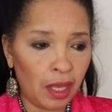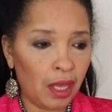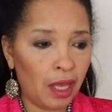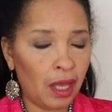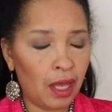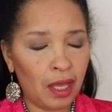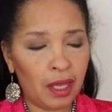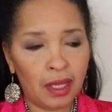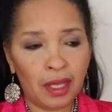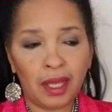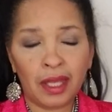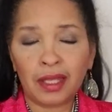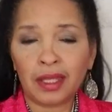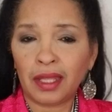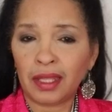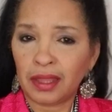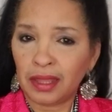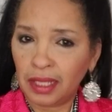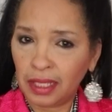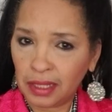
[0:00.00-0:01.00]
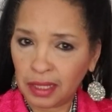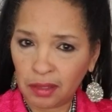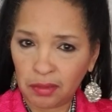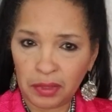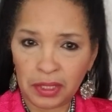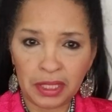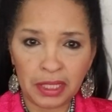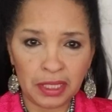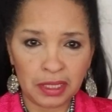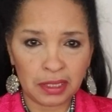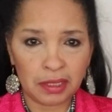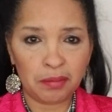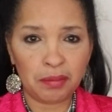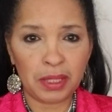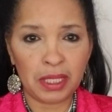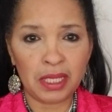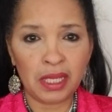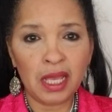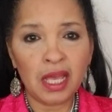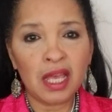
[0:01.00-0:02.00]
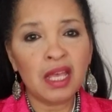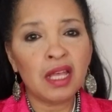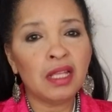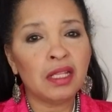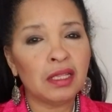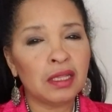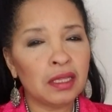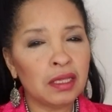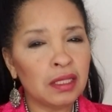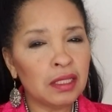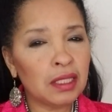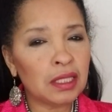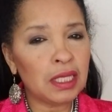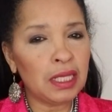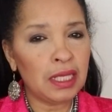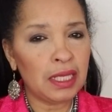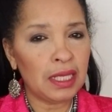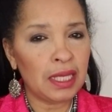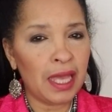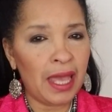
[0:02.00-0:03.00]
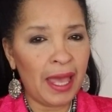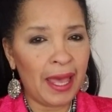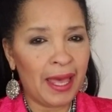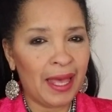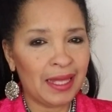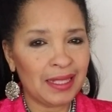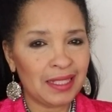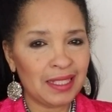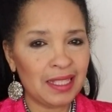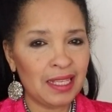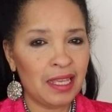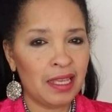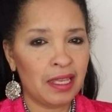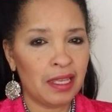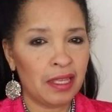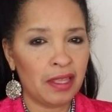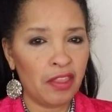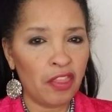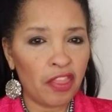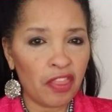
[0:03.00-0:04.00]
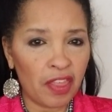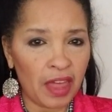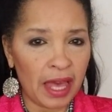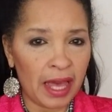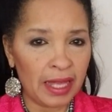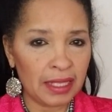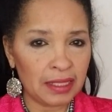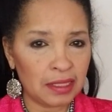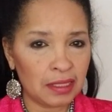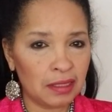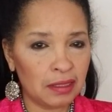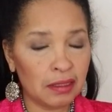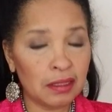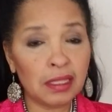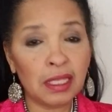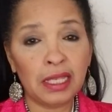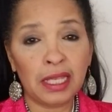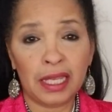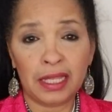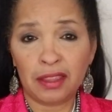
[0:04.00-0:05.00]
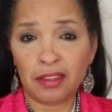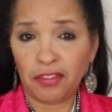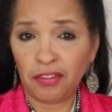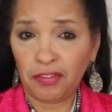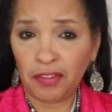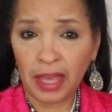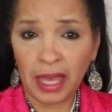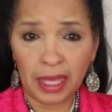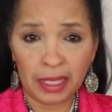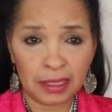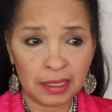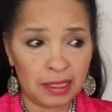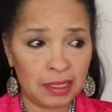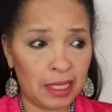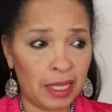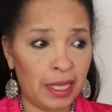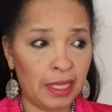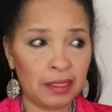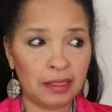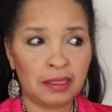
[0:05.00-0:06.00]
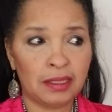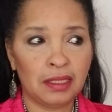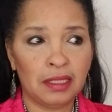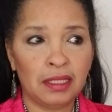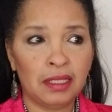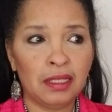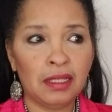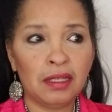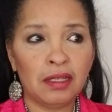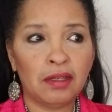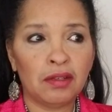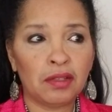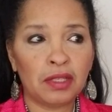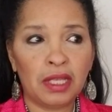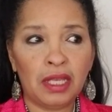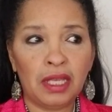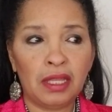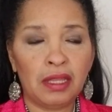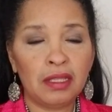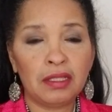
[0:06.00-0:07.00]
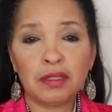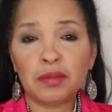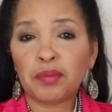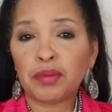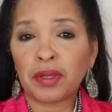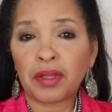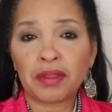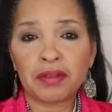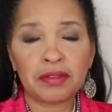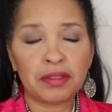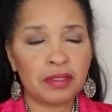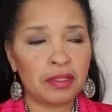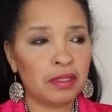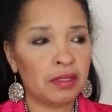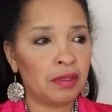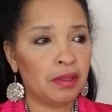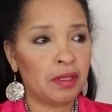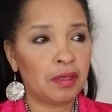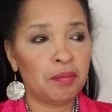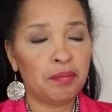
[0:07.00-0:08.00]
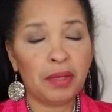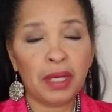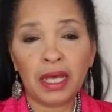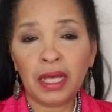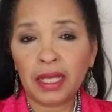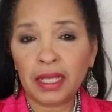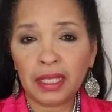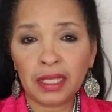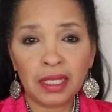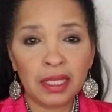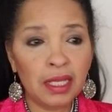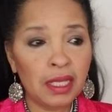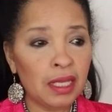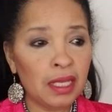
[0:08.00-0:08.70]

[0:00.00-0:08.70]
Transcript: I think that we need to be looking at that and looking at the facts that, okay, these brothers, they're buying